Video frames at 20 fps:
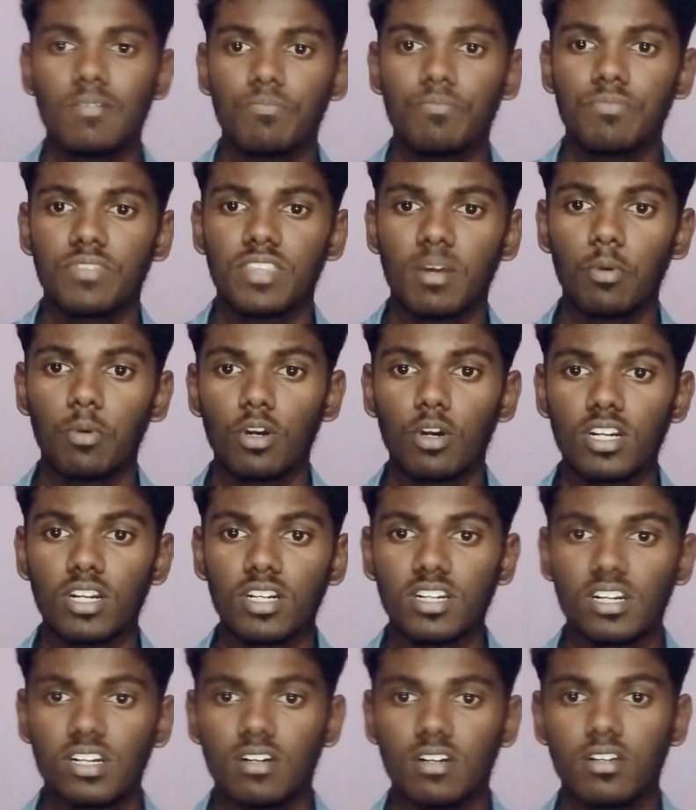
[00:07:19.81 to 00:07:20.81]
The
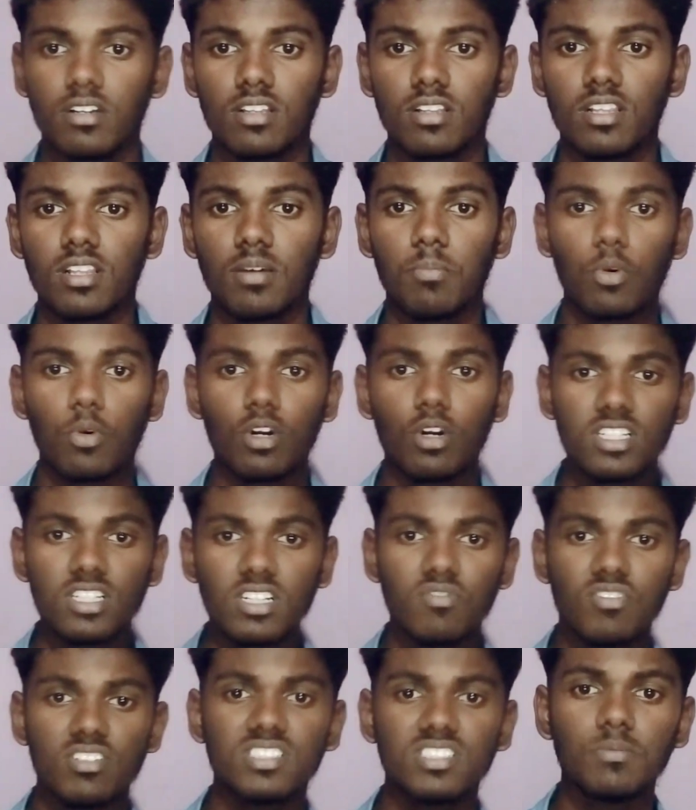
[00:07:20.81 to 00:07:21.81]
protected
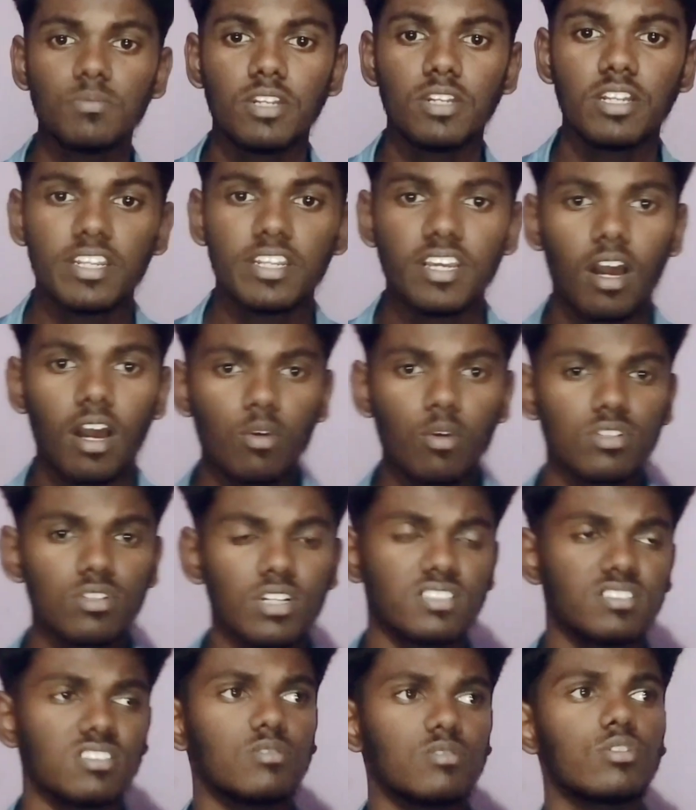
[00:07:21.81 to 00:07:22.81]
visibility allows
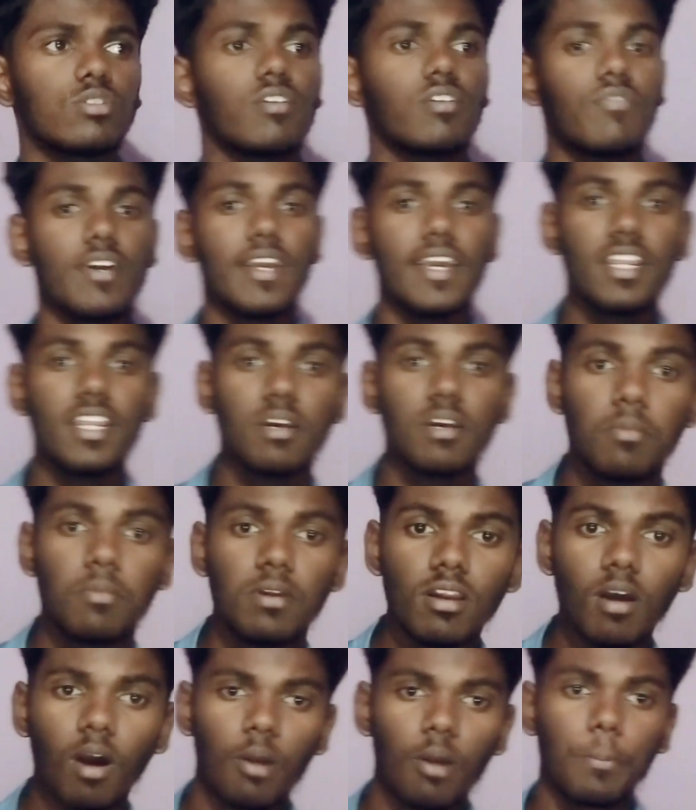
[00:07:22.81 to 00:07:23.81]
access to a variable
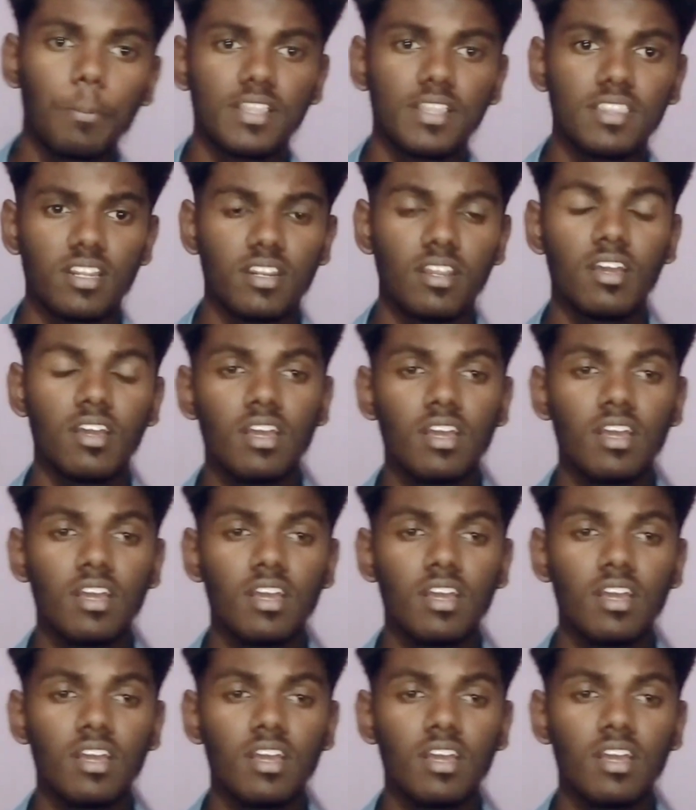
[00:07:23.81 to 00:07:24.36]
or method